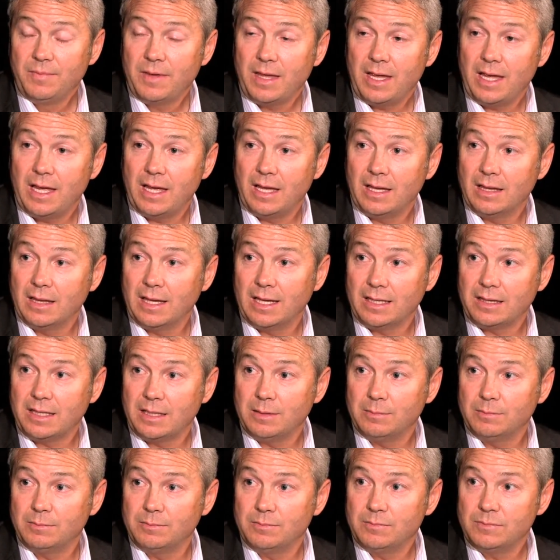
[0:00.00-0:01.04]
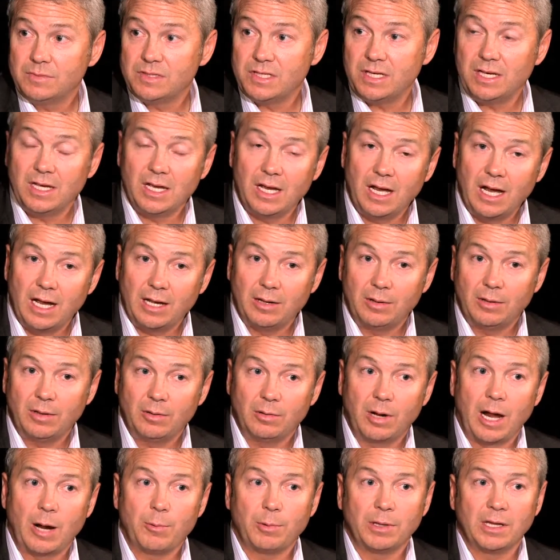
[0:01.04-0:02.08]
and let them see.
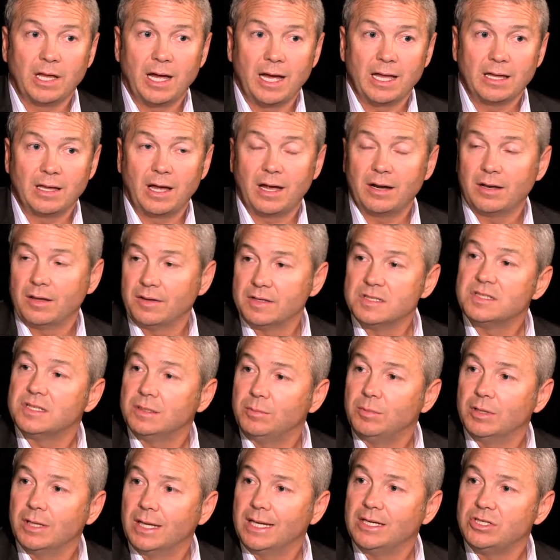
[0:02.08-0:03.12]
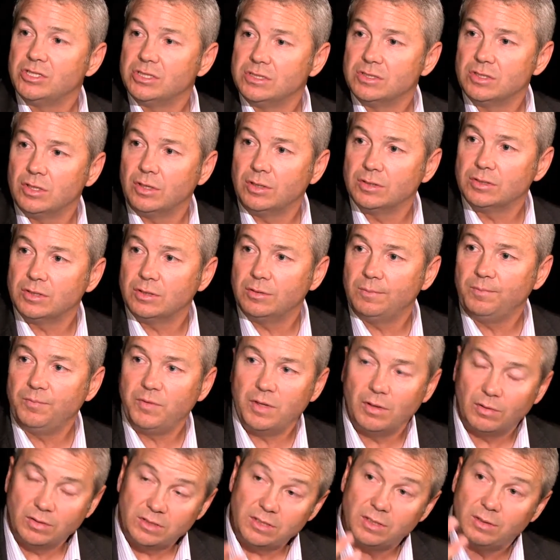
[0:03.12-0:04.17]
I rely a lot on the simulations also,
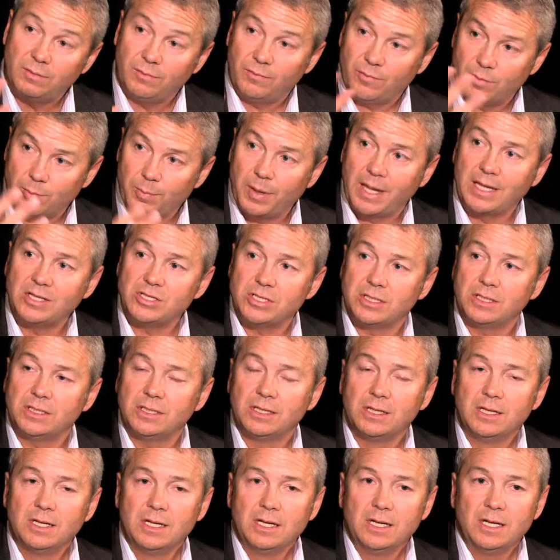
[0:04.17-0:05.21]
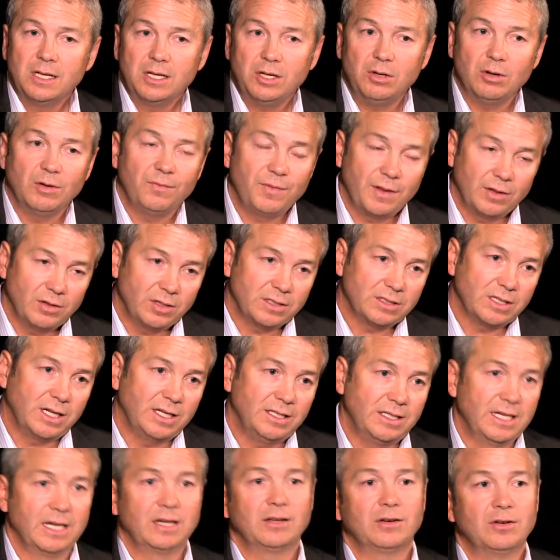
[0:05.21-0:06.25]
for patient. If it looks
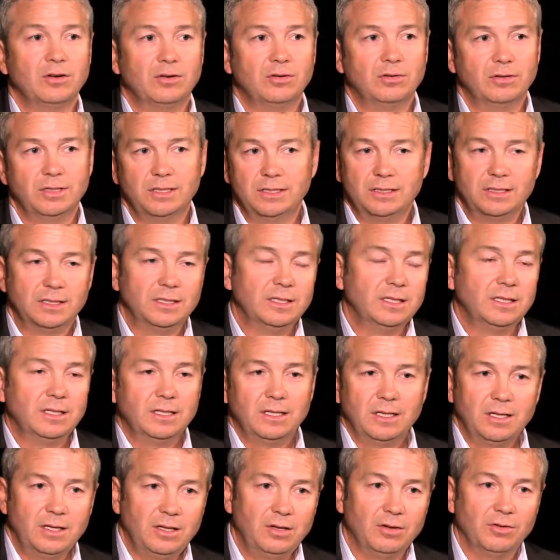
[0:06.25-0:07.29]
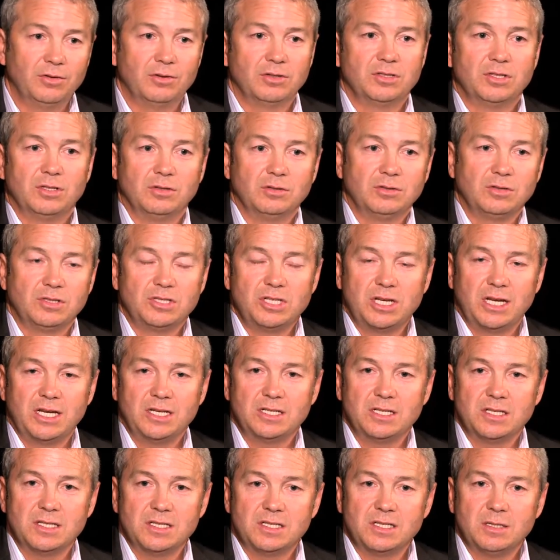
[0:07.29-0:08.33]
identical and there's no
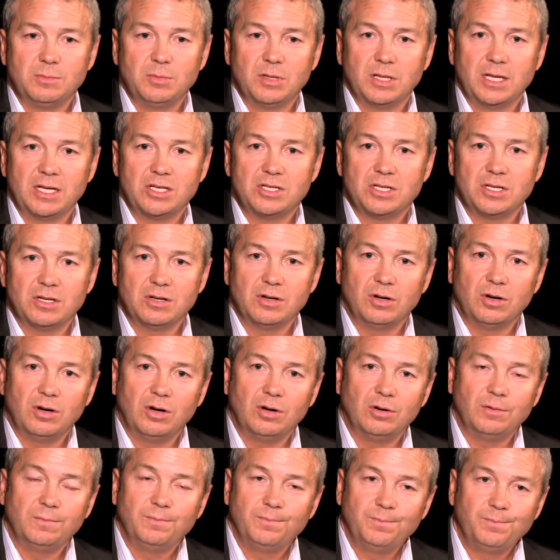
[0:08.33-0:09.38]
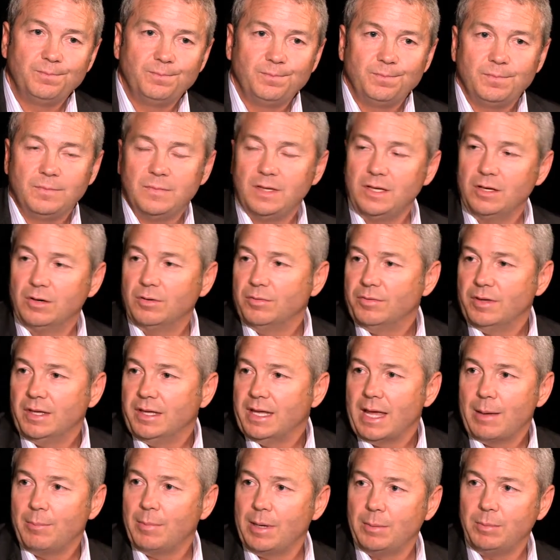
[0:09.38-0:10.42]
change in the simulation at all,
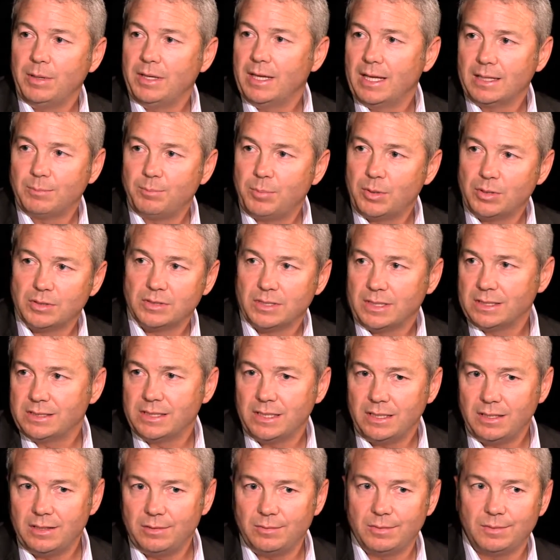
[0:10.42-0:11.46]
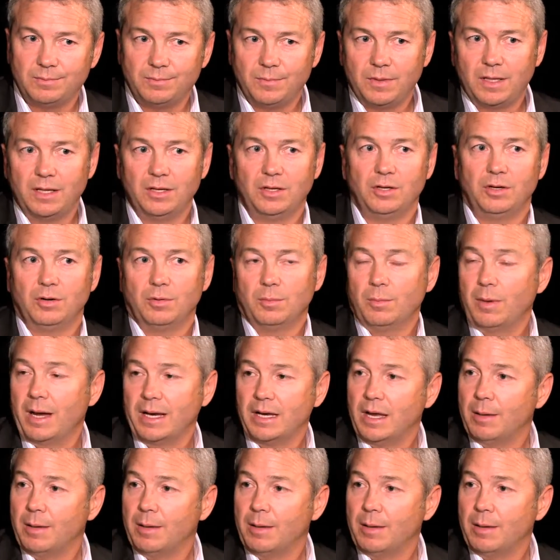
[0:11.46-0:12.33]
then that may be that person. I say, and you might